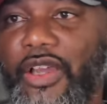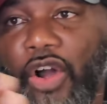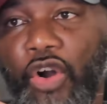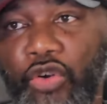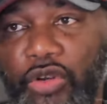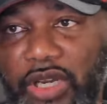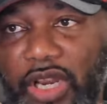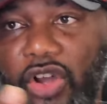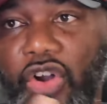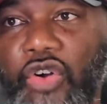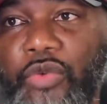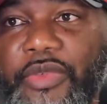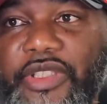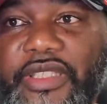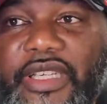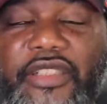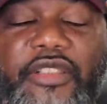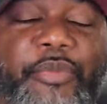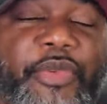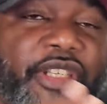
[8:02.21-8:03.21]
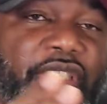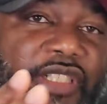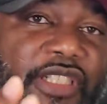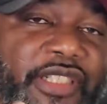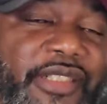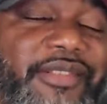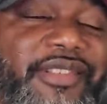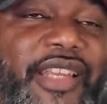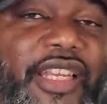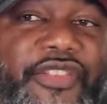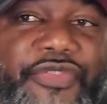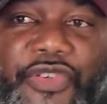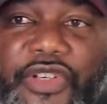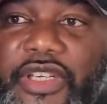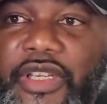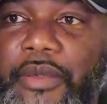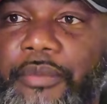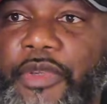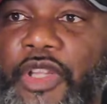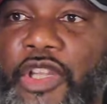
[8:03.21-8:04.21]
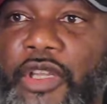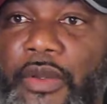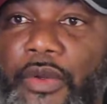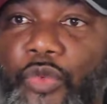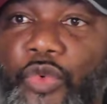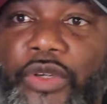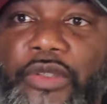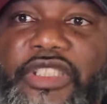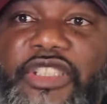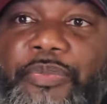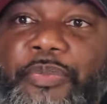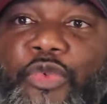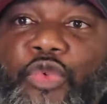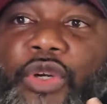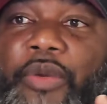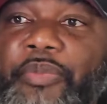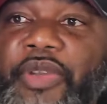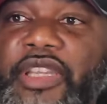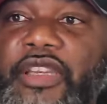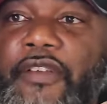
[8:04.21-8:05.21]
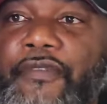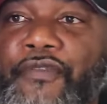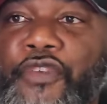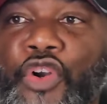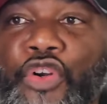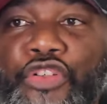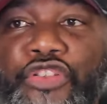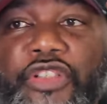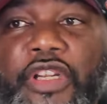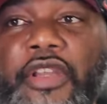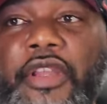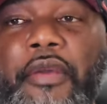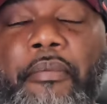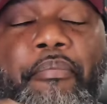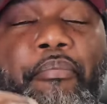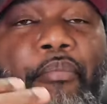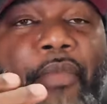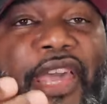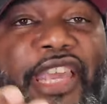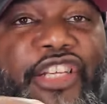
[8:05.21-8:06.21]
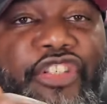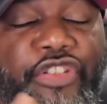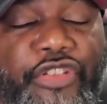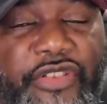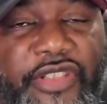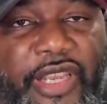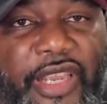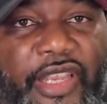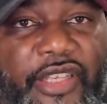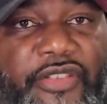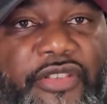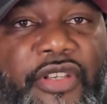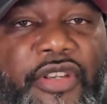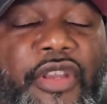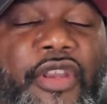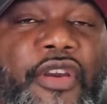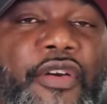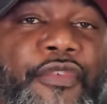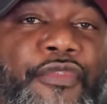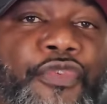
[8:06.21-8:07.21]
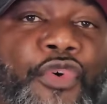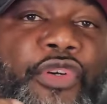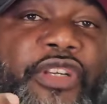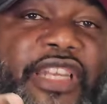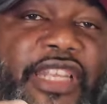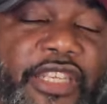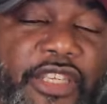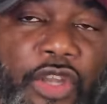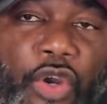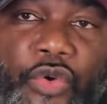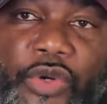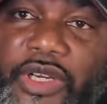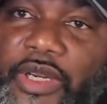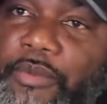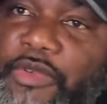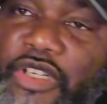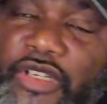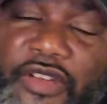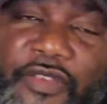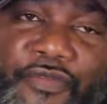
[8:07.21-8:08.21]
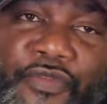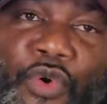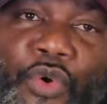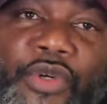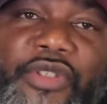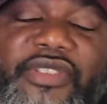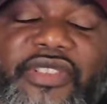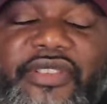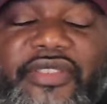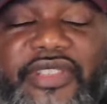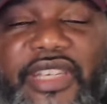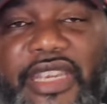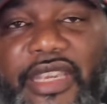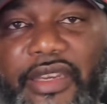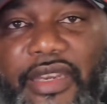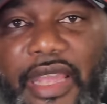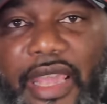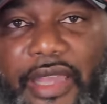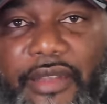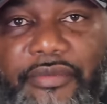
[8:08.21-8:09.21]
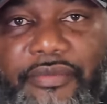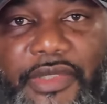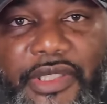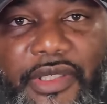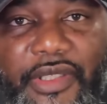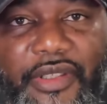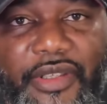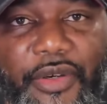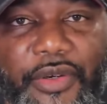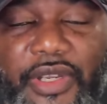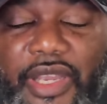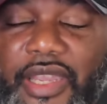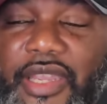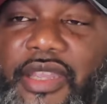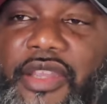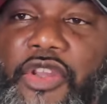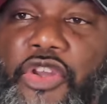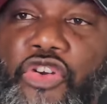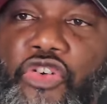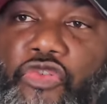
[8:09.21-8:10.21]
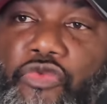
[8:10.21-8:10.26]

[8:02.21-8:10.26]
Oklahoma, that'll be a good test for him, which will be the first major test for Nico, and I'm looking forward to seeing that. Okay?